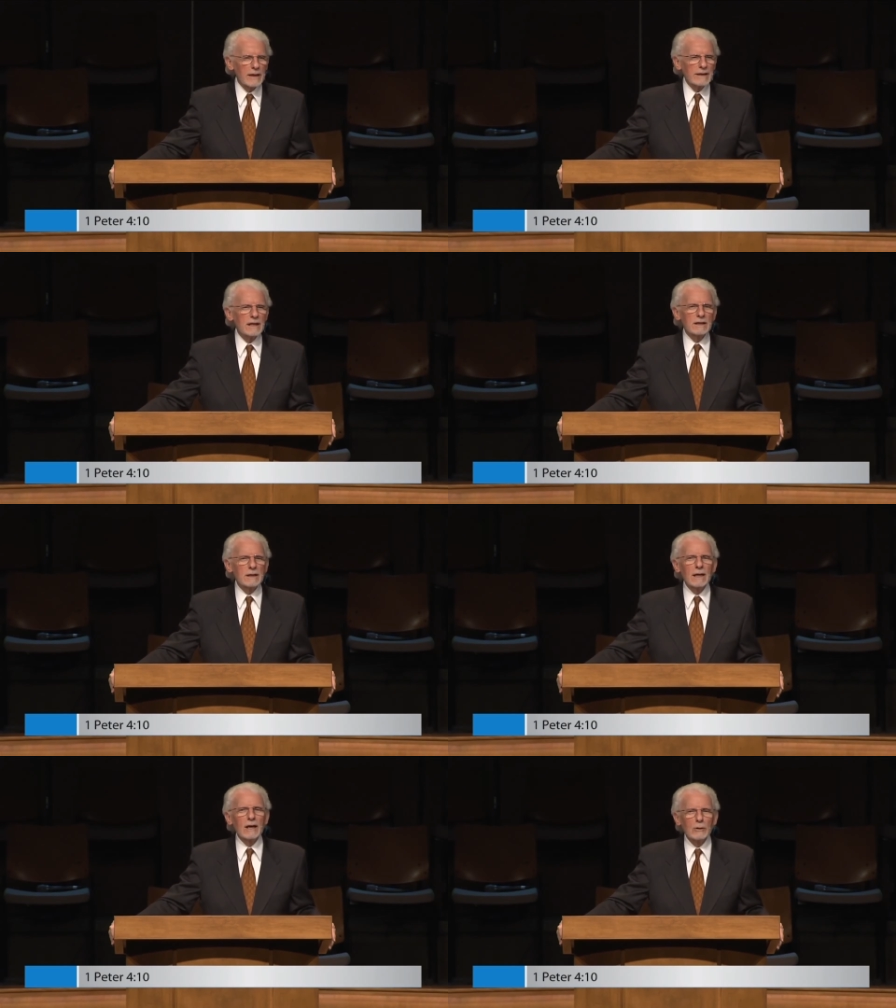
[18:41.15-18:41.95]
they
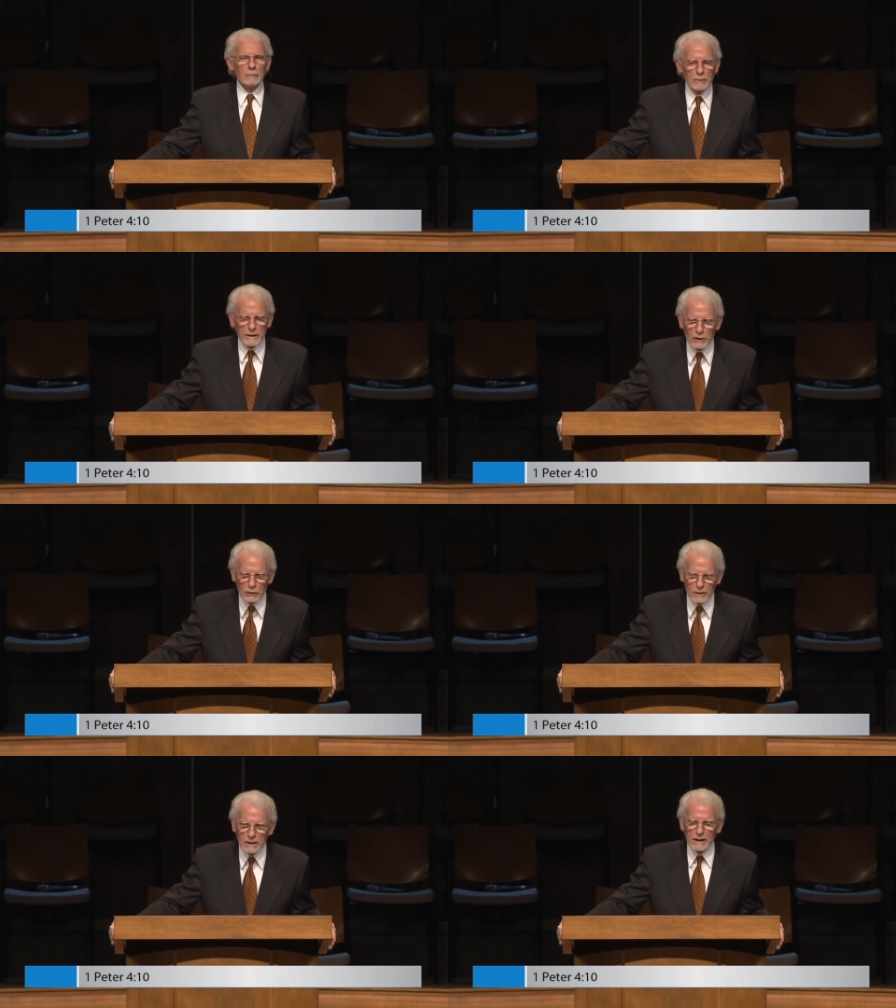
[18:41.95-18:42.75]
didn't help bring
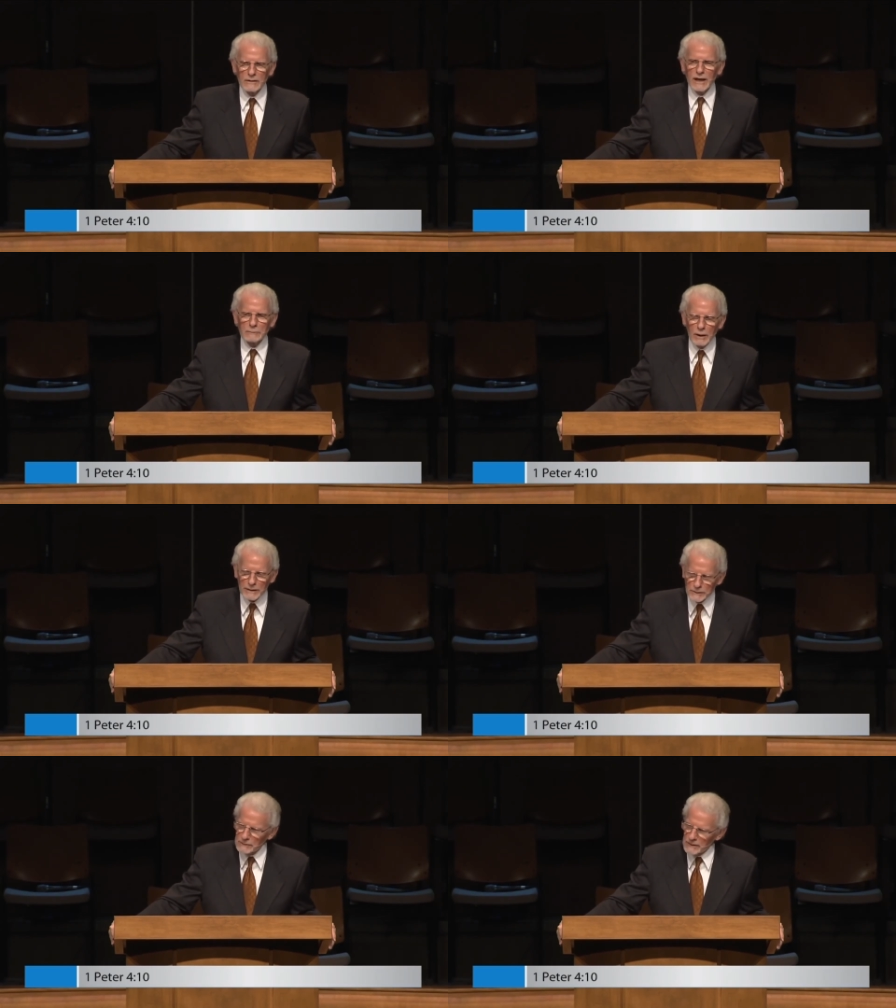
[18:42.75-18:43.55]
unity, they
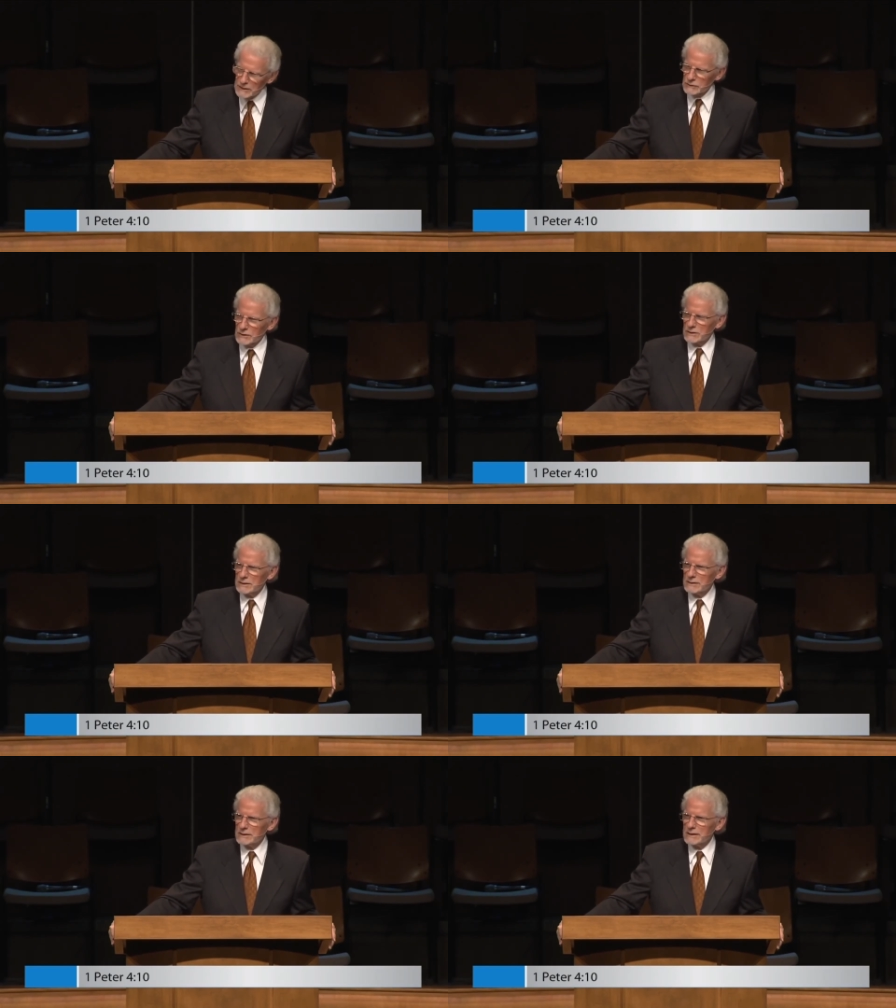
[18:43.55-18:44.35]
brought
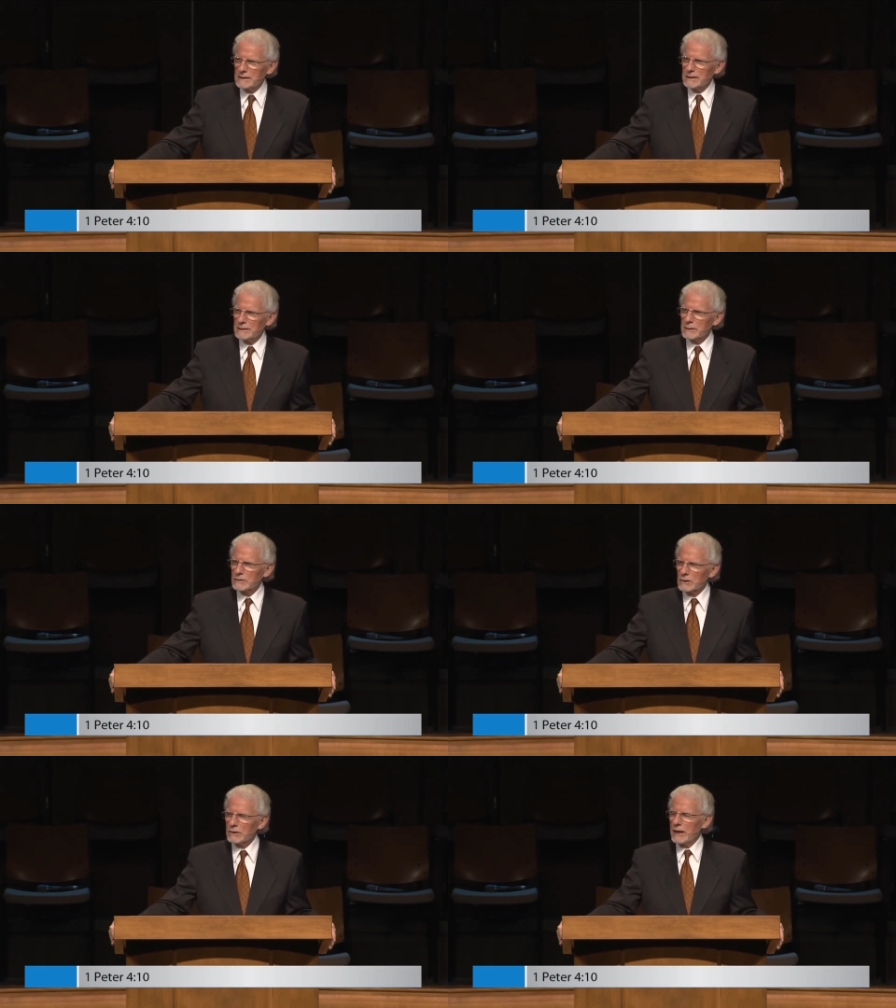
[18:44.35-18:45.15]
division. We
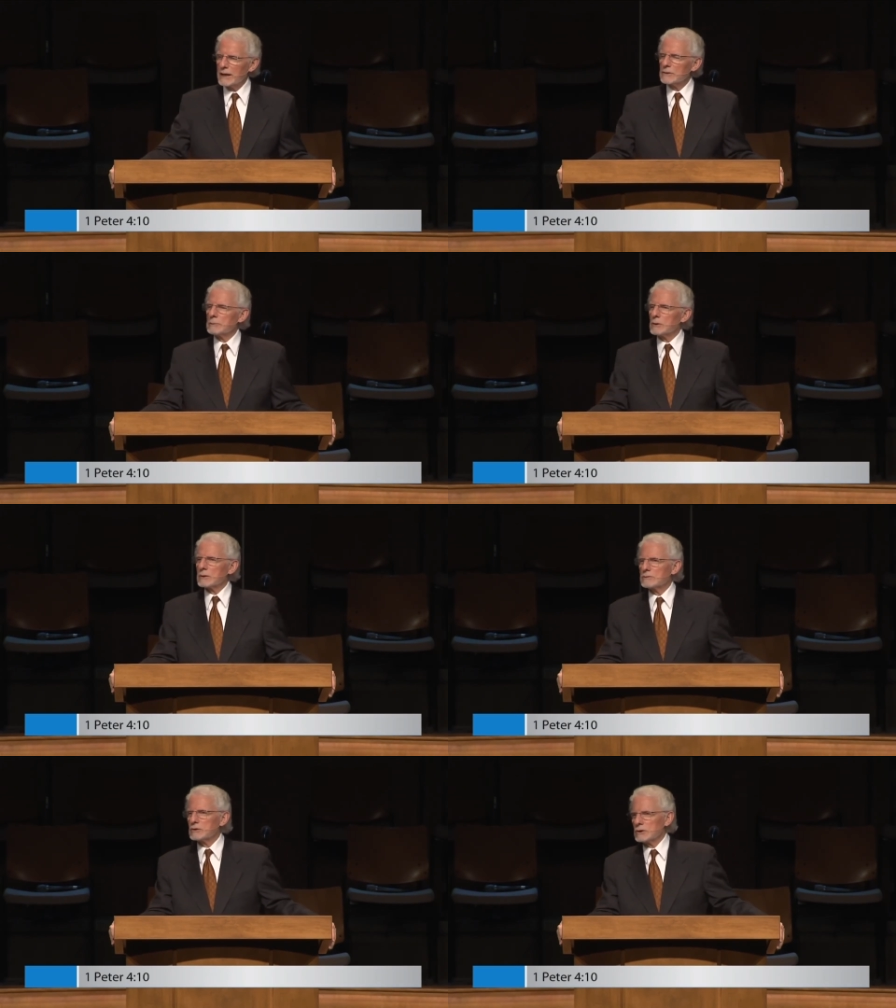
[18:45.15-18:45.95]
saw that in the
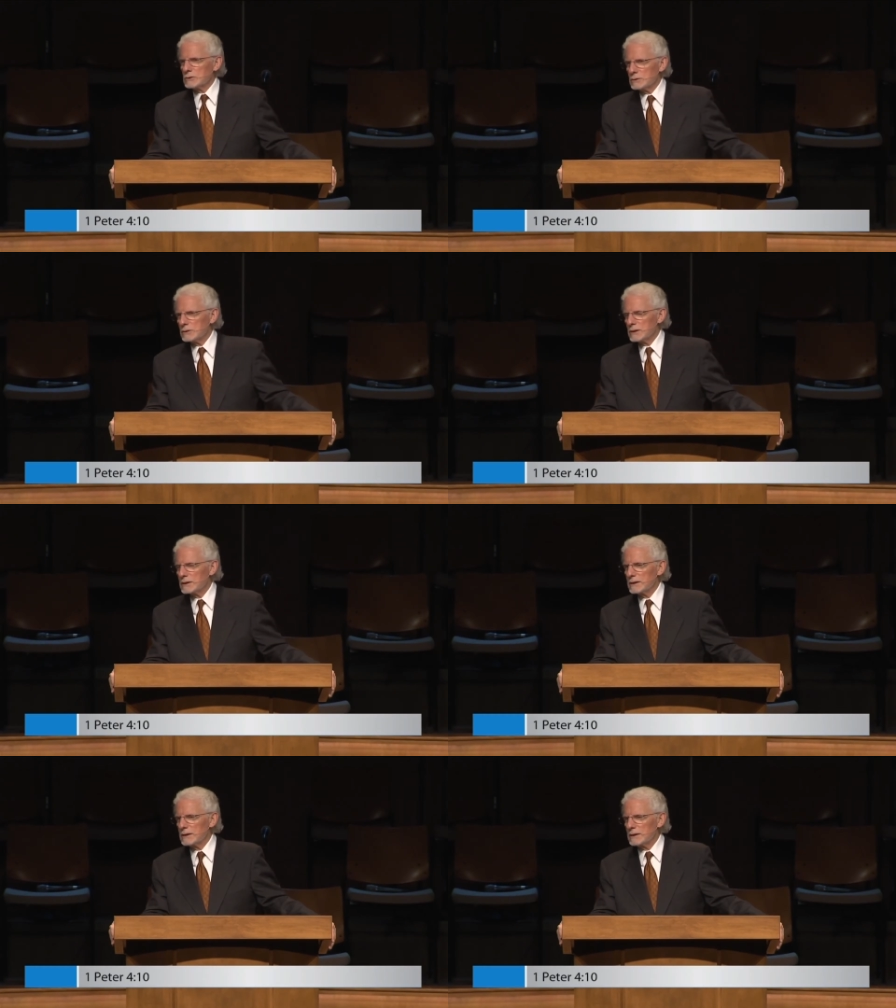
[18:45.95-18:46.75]
book of Jude.
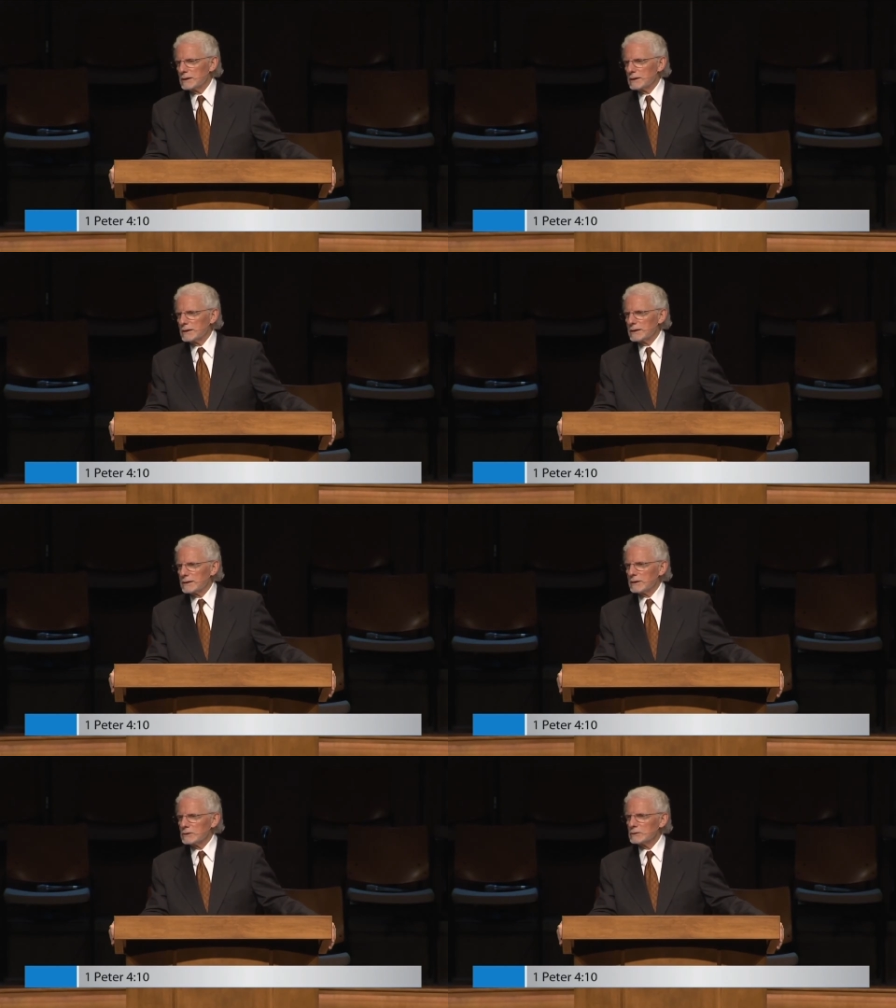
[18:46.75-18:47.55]

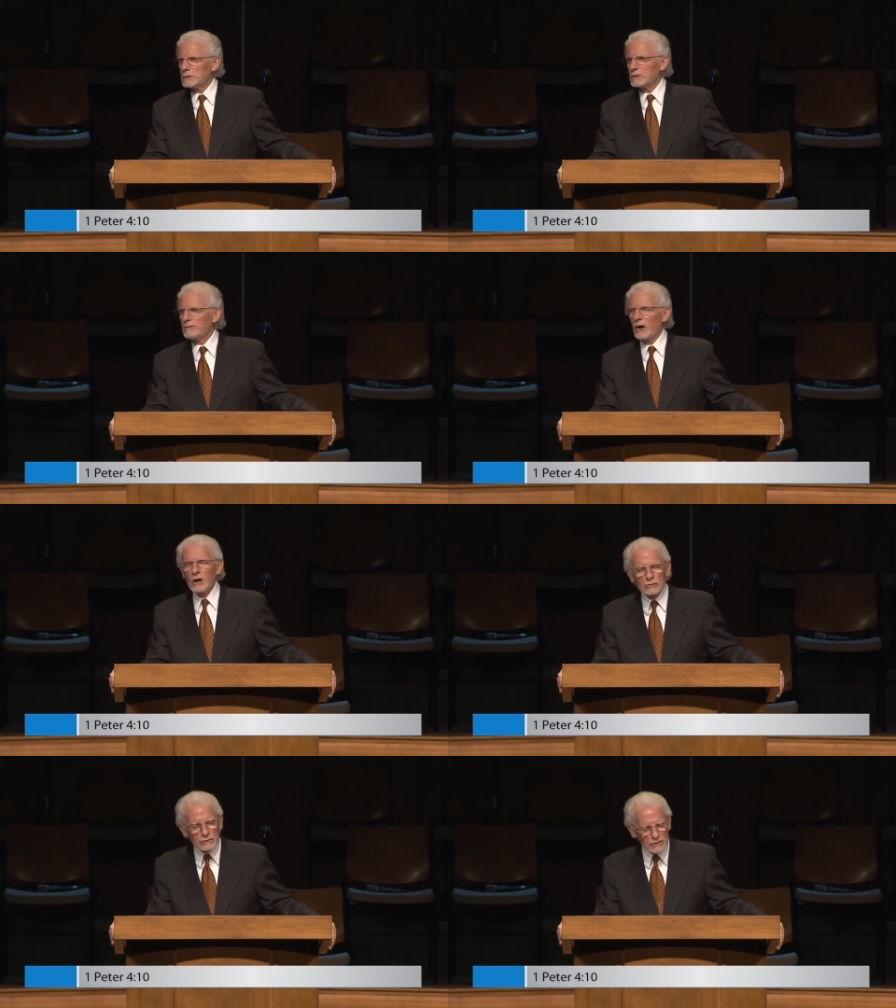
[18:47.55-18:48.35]
Those
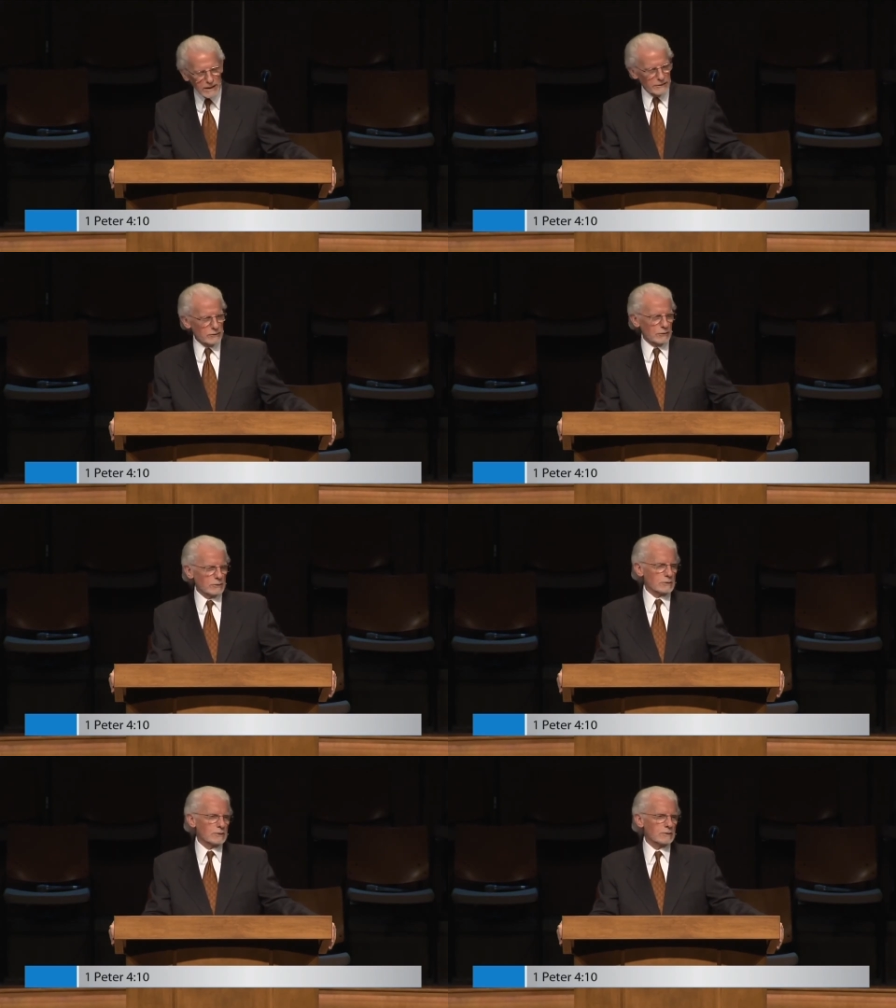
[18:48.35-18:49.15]
false
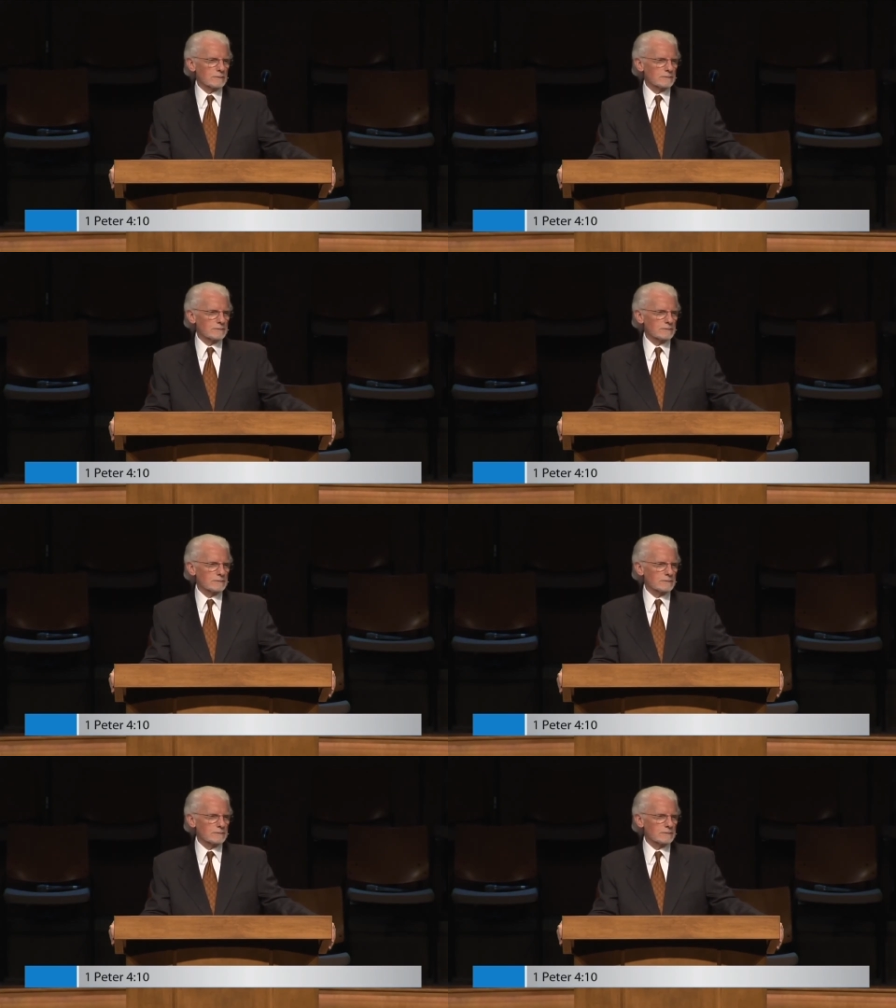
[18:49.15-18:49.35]
teachers,